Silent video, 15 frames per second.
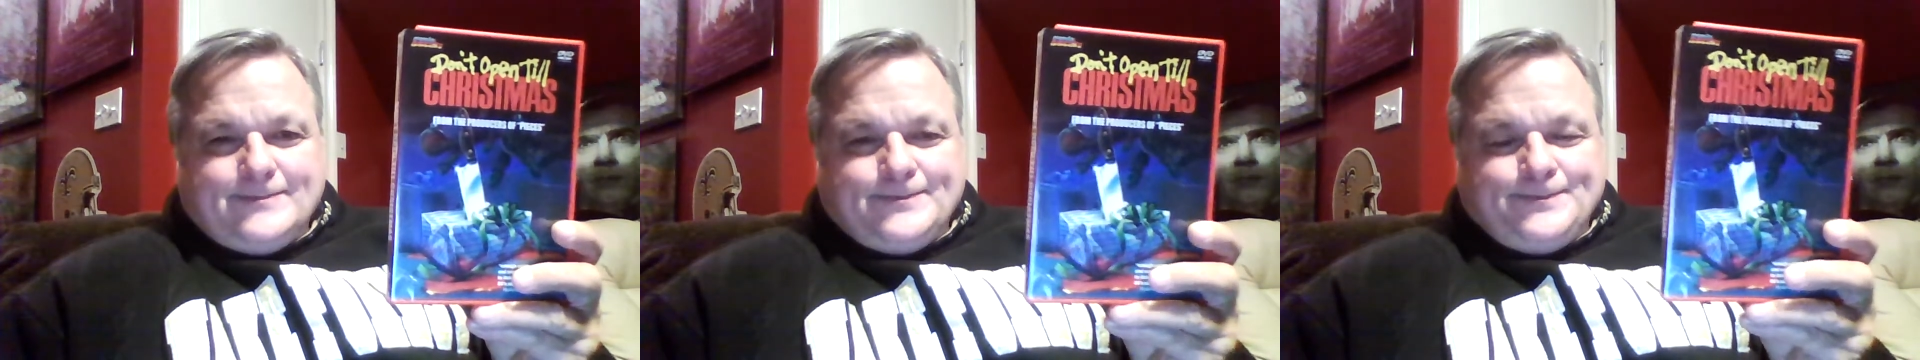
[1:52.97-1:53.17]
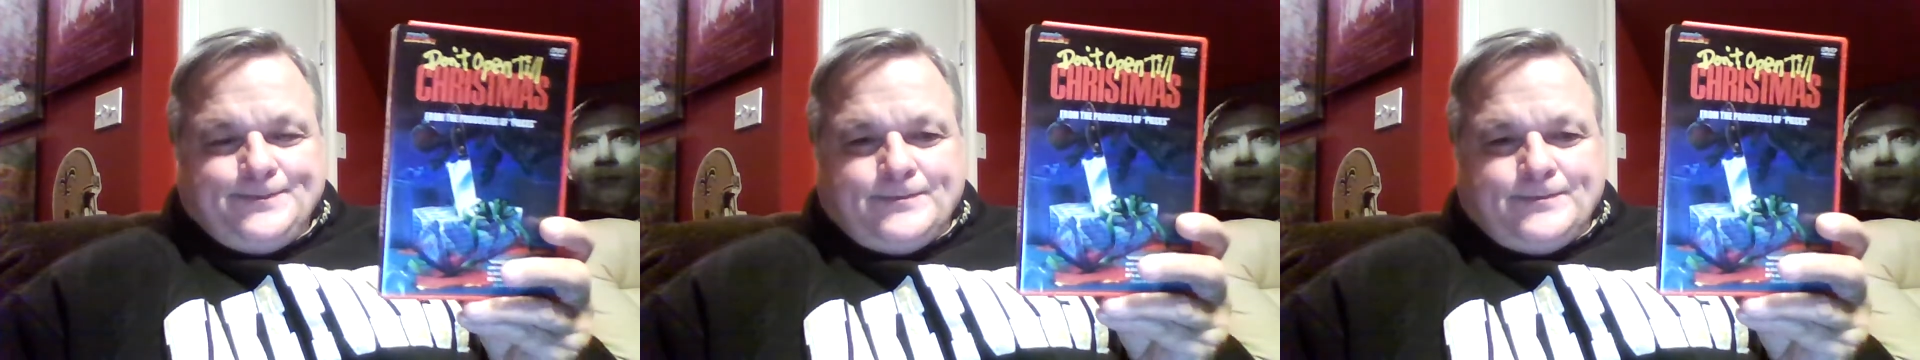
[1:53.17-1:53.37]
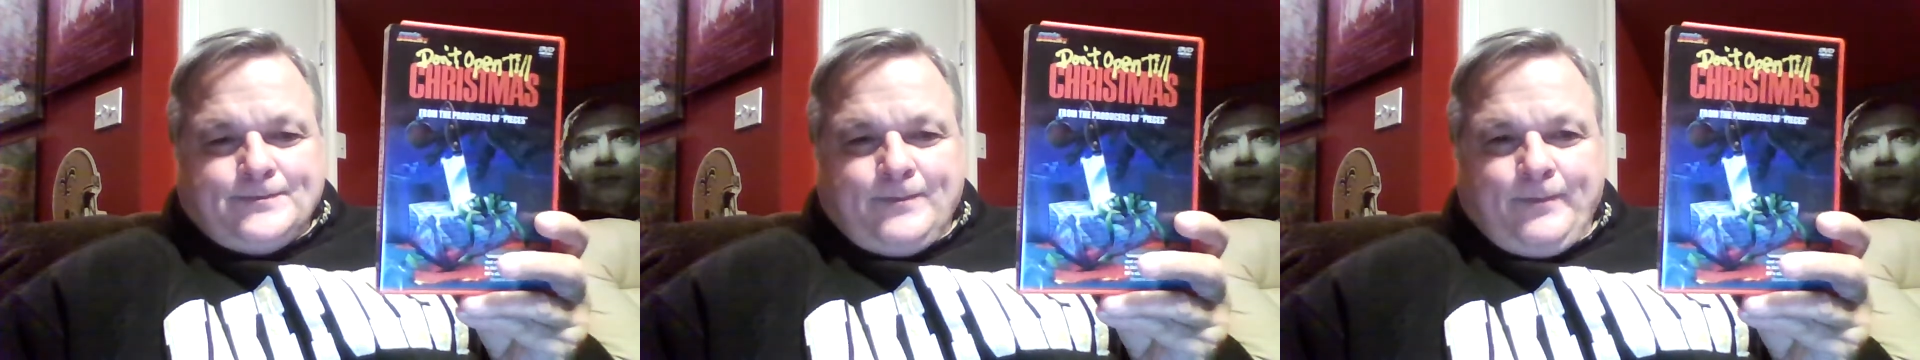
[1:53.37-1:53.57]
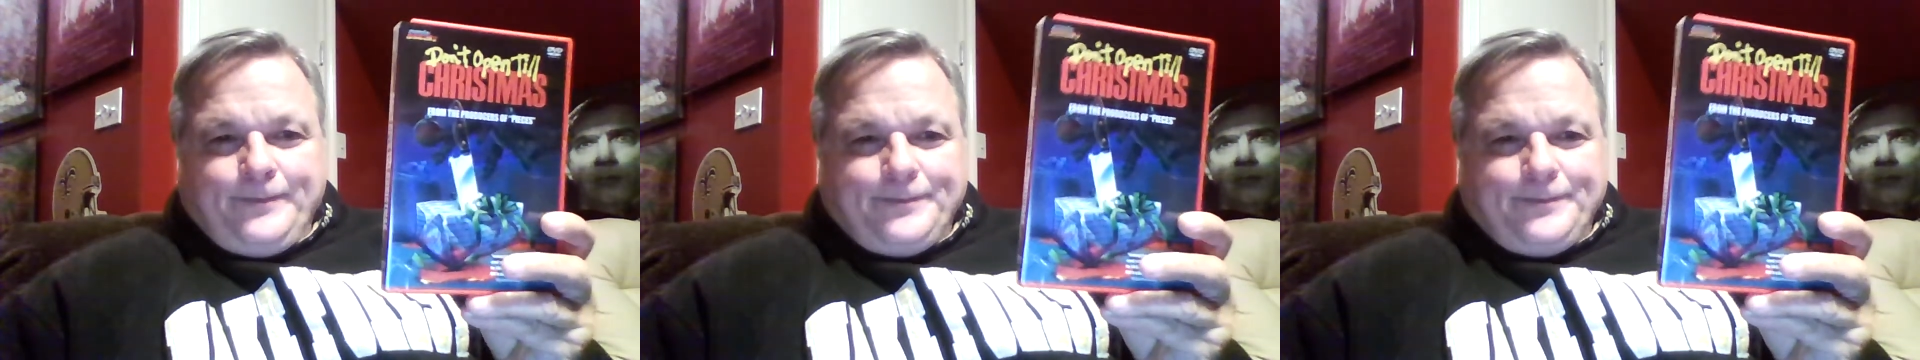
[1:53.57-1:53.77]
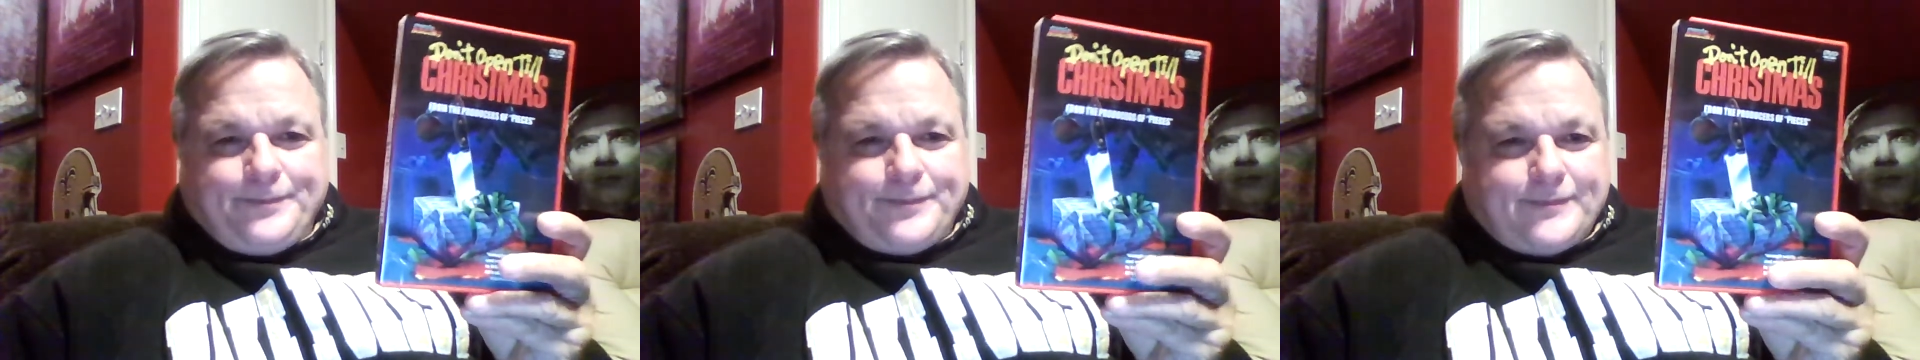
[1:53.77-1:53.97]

I